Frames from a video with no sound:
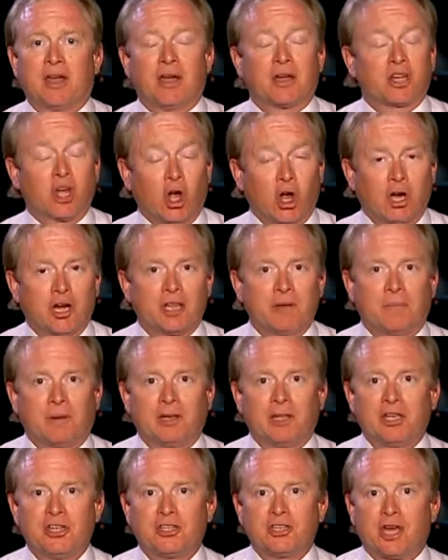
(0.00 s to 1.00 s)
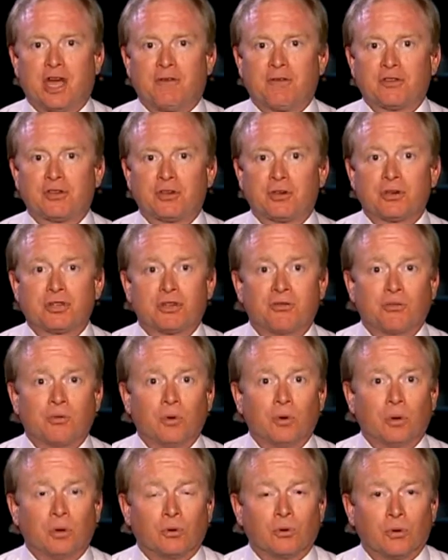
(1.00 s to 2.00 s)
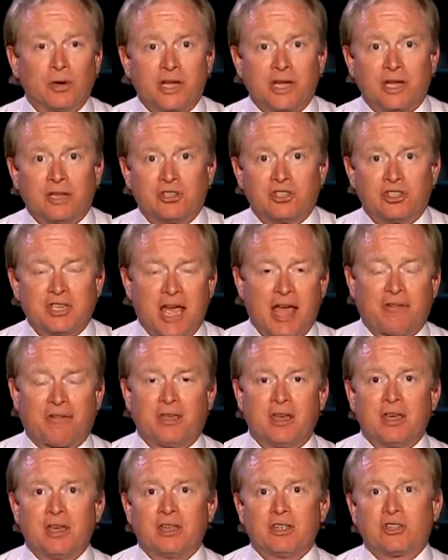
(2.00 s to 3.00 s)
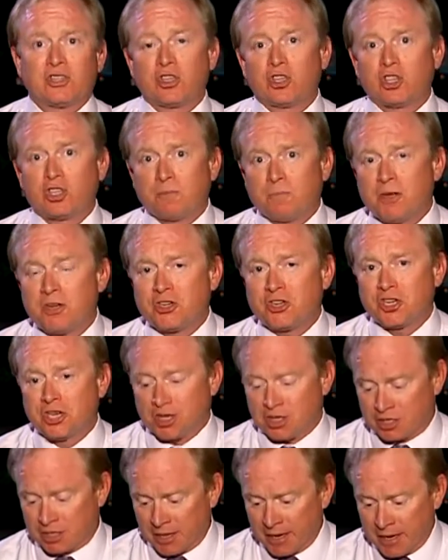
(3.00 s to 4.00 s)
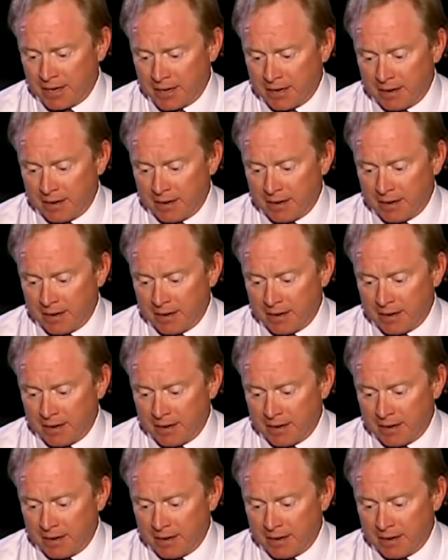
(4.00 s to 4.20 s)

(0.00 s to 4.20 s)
uh, Kearney police officers have ruled Reed's death suspicious